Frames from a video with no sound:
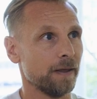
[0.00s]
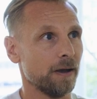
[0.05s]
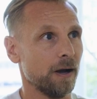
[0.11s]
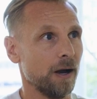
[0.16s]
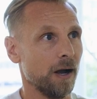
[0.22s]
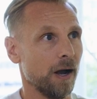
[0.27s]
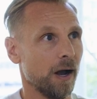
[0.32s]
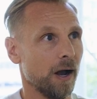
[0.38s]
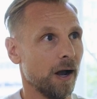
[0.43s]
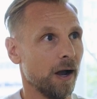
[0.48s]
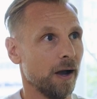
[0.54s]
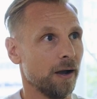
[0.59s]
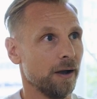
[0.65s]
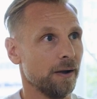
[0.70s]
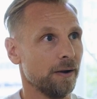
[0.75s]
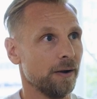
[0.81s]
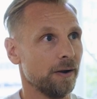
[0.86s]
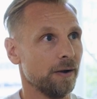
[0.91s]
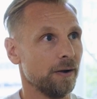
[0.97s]
uh,
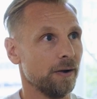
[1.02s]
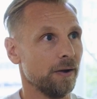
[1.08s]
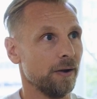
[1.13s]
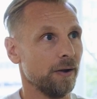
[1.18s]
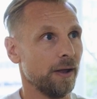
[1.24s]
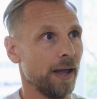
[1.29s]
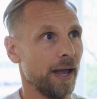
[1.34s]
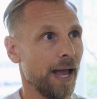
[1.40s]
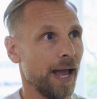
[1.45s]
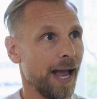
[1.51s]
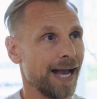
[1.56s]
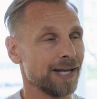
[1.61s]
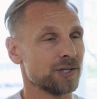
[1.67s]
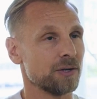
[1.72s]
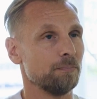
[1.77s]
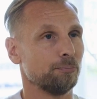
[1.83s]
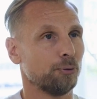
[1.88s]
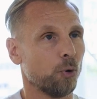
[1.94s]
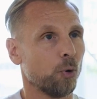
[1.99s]
as
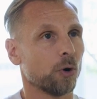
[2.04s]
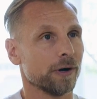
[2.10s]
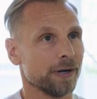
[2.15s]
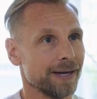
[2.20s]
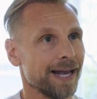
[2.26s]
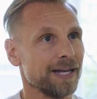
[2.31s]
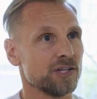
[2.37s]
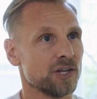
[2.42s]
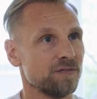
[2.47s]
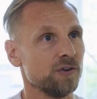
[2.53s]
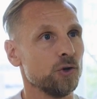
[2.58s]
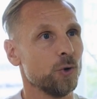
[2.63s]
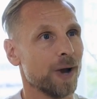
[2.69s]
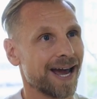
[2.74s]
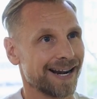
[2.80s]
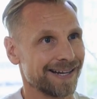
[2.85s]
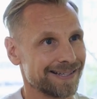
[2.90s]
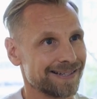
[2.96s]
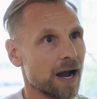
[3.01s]
important as if you
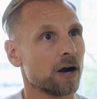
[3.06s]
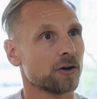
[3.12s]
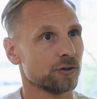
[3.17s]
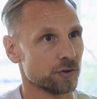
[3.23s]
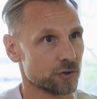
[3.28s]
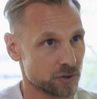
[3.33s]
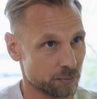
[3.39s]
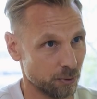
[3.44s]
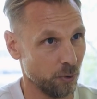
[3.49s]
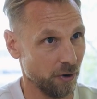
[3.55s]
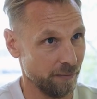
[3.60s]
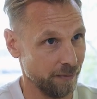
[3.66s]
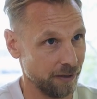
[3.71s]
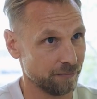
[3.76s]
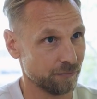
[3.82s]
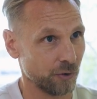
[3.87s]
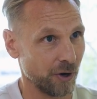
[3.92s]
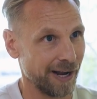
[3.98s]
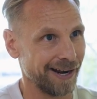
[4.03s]
had a doctor's
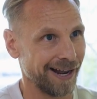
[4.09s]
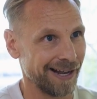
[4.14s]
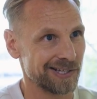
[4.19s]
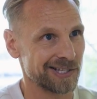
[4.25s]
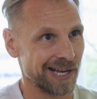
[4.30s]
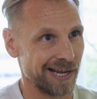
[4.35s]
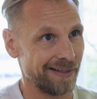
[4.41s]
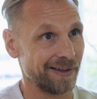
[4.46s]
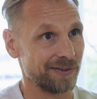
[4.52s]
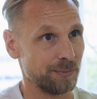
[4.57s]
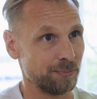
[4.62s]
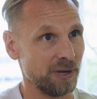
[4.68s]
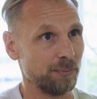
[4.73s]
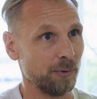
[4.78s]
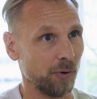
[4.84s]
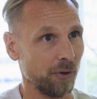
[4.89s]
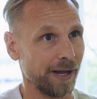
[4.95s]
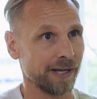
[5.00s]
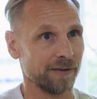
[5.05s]
appointment, right? I say that to
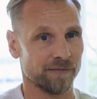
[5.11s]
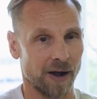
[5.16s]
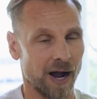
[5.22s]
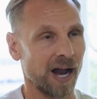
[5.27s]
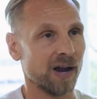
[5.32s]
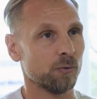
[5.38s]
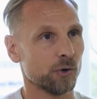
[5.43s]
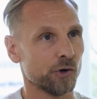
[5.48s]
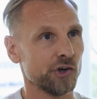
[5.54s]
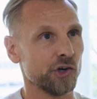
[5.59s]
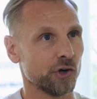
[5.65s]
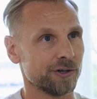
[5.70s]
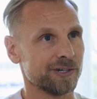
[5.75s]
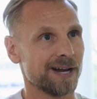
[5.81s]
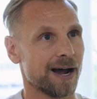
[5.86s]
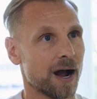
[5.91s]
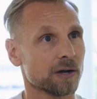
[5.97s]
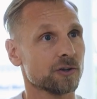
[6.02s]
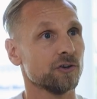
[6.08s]
people like if I were your
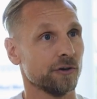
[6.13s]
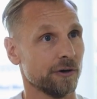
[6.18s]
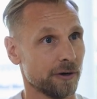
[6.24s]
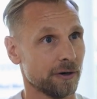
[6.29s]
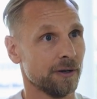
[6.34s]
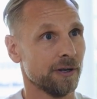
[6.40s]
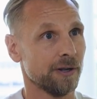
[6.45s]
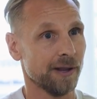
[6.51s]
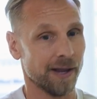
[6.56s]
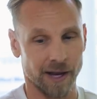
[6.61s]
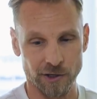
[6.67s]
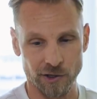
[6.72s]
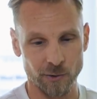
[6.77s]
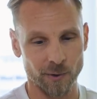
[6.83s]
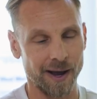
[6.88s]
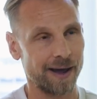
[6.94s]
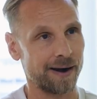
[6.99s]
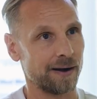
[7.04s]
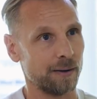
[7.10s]
doctor, and
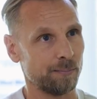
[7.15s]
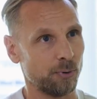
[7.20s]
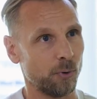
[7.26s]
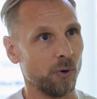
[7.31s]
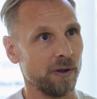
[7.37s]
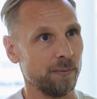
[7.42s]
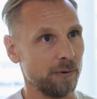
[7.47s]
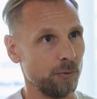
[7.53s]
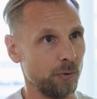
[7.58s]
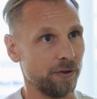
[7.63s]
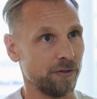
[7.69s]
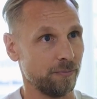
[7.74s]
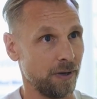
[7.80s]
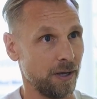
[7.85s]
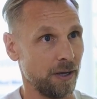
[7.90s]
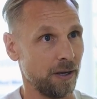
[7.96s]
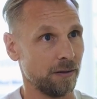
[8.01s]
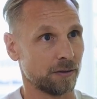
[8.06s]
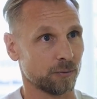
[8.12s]
you had an appointment with
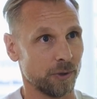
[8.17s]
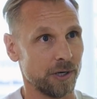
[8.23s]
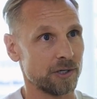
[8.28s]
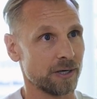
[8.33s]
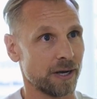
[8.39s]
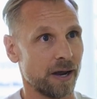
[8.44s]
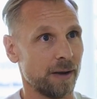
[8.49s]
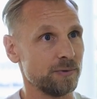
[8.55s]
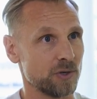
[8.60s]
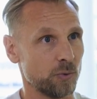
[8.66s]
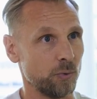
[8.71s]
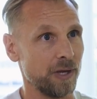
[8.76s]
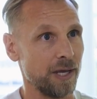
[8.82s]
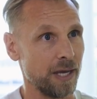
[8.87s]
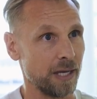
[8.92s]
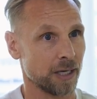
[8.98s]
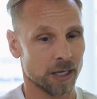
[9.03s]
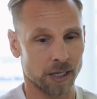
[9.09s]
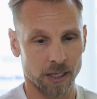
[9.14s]
me three times a
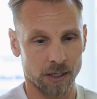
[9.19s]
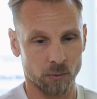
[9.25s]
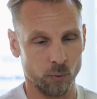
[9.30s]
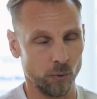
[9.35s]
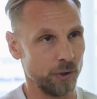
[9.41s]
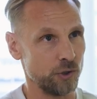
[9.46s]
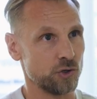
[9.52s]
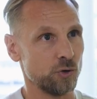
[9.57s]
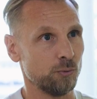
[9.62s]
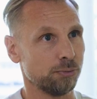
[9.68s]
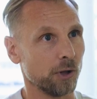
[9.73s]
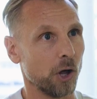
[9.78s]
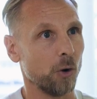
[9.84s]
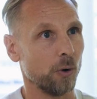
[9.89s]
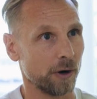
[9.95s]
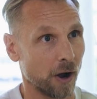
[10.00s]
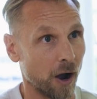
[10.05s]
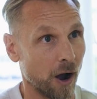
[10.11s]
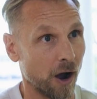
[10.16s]
week, would you
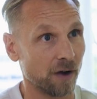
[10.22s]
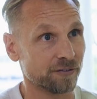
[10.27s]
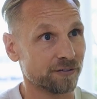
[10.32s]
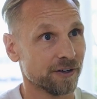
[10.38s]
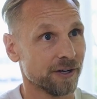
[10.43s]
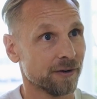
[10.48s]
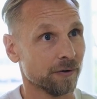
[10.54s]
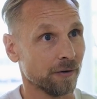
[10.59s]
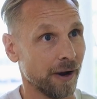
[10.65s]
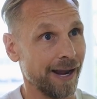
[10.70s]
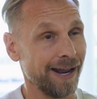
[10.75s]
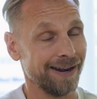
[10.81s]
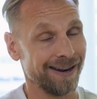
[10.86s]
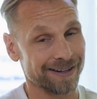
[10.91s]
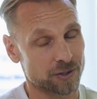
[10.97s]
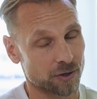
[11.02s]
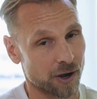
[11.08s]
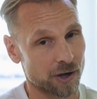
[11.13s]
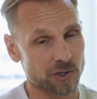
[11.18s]
blow it off? Right? And
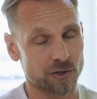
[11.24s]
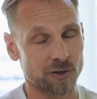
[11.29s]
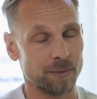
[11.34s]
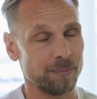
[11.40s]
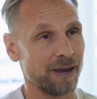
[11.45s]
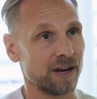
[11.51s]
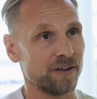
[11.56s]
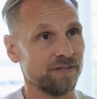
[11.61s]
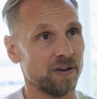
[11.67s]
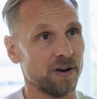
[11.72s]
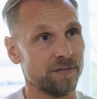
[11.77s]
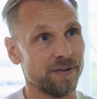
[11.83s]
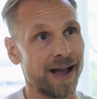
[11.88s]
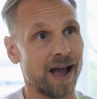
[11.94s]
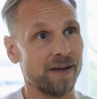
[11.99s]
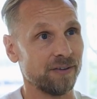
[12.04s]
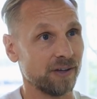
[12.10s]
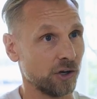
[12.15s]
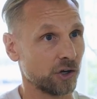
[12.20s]
that's also the benefit of
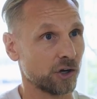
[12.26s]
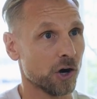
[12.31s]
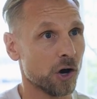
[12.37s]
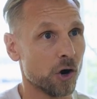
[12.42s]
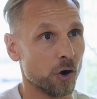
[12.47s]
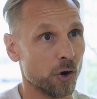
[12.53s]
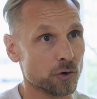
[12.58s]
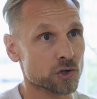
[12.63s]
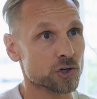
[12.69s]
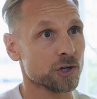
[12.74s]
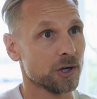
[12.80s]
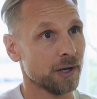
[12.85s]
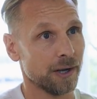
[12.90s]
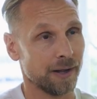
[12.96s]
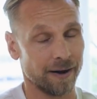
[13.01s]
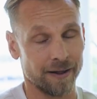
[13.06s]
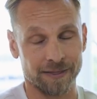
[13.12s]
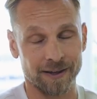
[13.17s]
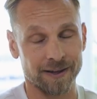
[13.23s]
having a coach.
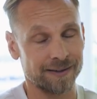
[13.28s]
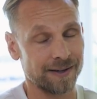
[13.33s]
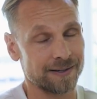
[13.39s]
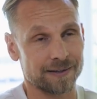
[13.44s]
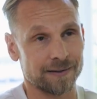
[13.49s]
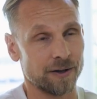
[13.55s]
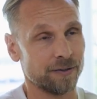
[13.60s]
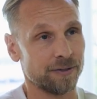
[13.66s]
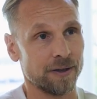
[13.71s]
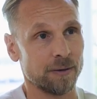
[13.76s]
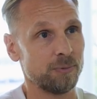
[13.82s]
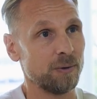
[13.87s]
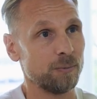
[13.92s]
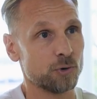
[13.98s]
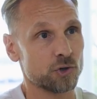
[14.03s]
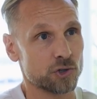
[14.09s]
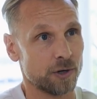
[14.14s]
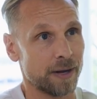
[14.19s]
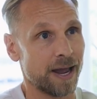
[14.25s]
And I think that's another thing
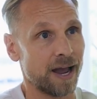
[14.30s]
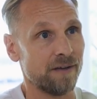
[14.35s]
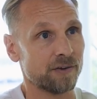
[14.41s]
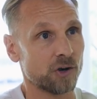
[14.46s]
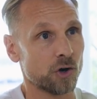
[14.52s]
people should have